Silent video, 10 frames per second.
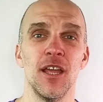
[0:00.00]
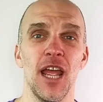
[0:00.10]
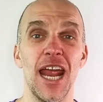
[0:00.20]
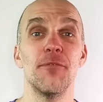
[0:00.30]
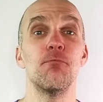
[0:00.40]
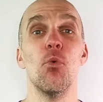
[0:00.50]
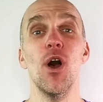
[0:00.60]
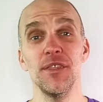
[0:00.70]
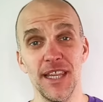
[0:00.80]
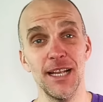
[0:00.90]
And
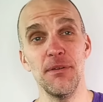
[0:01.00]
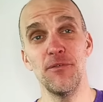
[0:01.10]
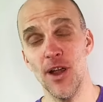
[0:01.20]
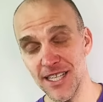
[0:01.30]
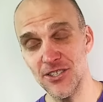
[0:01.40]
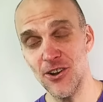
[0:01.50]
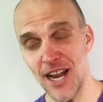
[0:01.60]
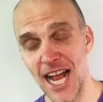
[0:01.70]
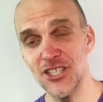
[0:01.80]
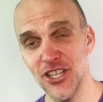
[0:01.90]
one thing before I start
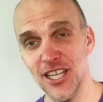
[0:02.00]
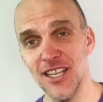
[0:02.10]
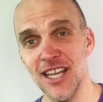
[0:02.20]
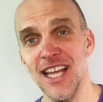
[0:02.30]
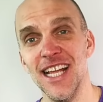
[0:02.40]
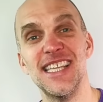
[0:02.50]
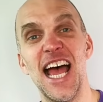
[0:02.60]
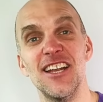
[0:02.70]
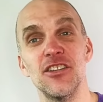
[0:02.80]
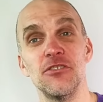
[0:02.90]
actually is
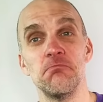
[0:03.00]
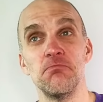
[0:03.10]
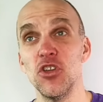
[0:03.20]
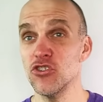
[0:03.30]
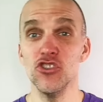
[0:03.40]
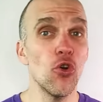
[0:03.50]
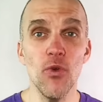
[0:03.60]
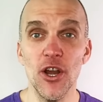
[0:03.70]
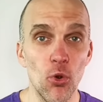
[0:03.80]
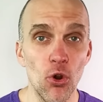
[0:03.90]
that there's no
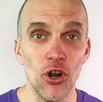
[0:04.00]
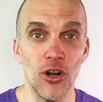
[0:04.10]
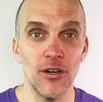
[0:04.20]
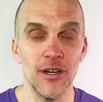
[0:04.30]
right order.